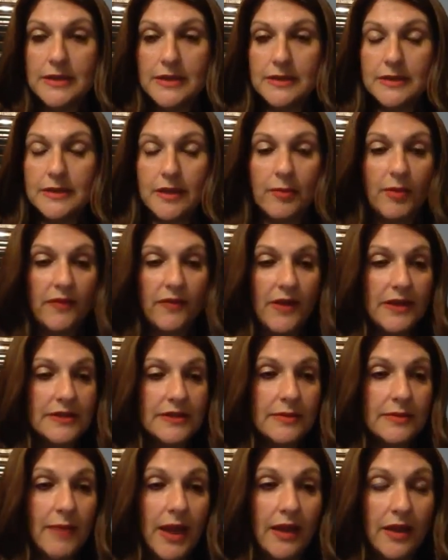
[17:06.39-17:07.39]
Some of
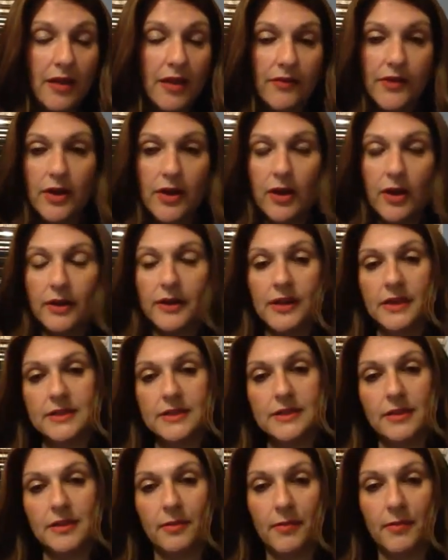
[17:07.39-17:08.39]
us might love
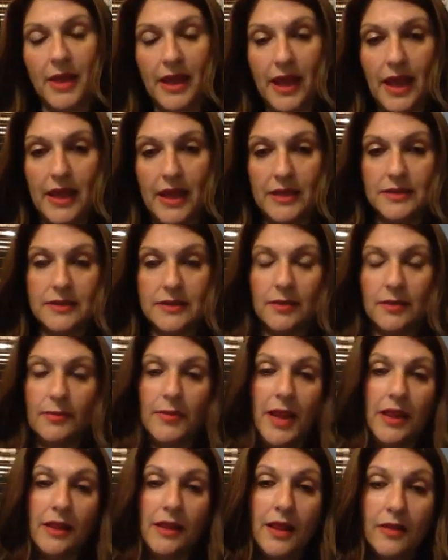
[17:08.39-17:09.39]
gardening, some might hate,
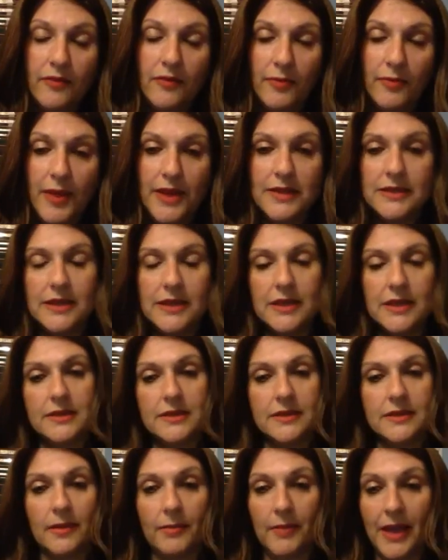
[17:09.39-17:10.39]
some might love
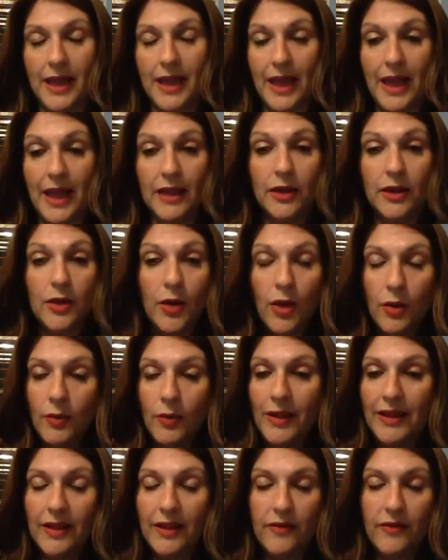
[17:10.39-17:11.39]
painting, some might hate.
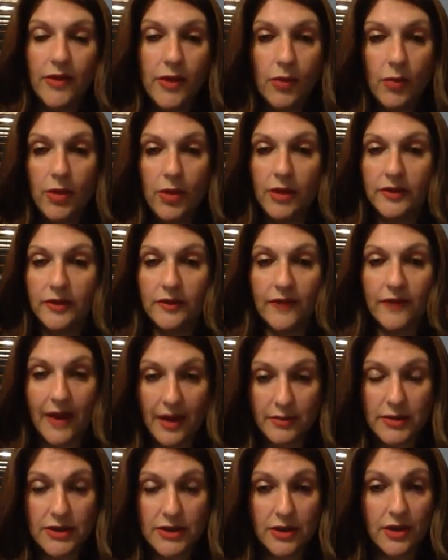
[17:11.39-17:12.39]
We live in the world of
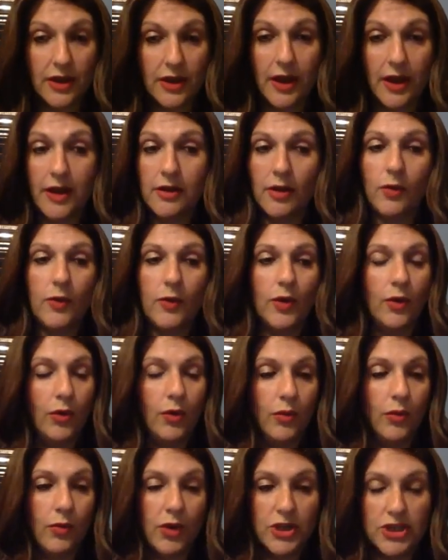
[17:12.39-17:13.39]
Amazon, and I know we're
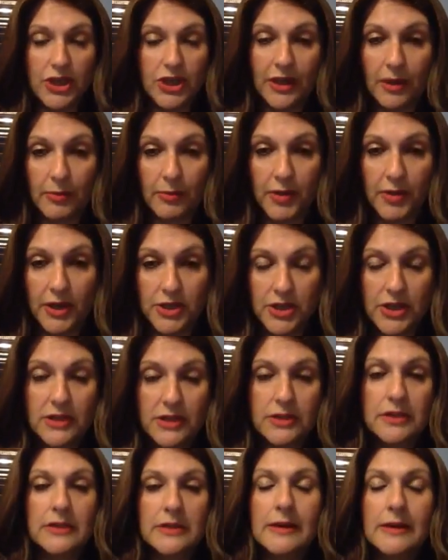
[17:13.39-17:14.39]
all watching our
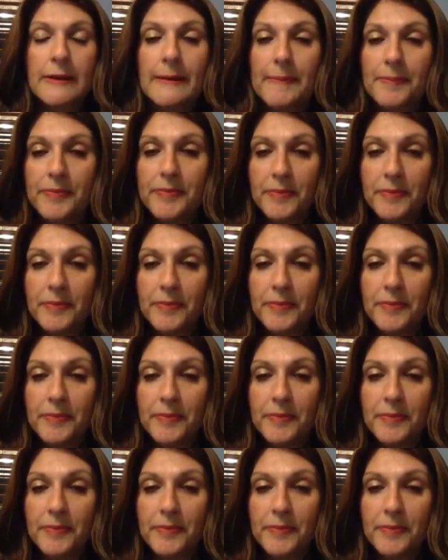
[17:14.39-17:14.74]
budgets,